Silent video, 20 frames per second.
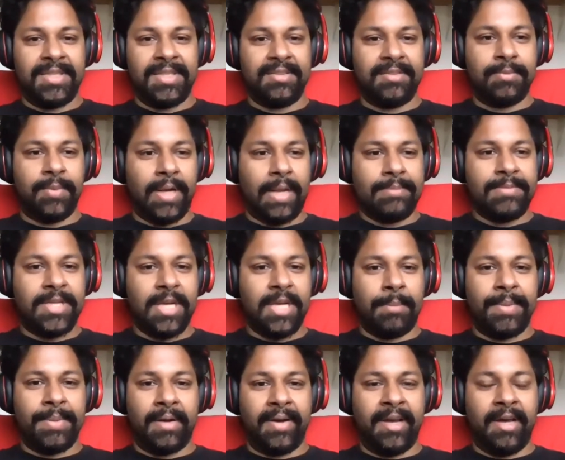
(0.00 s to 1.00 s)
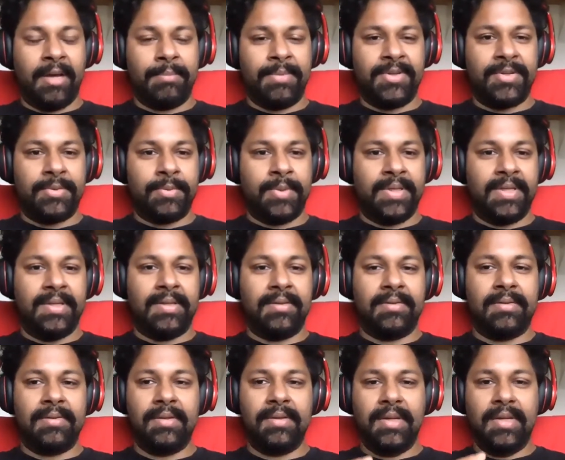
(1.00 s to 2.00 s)
which is when I'm jumping around
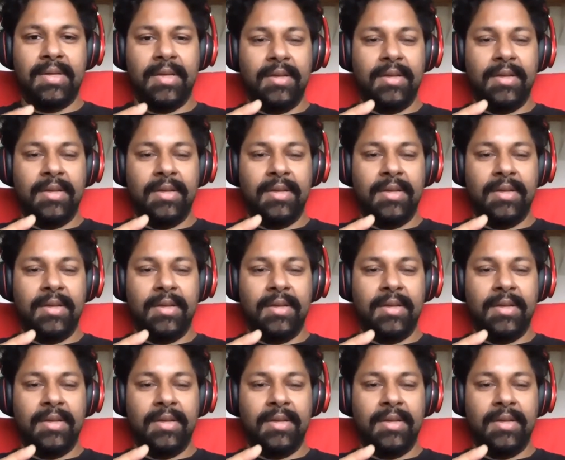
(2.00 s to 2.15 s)
between,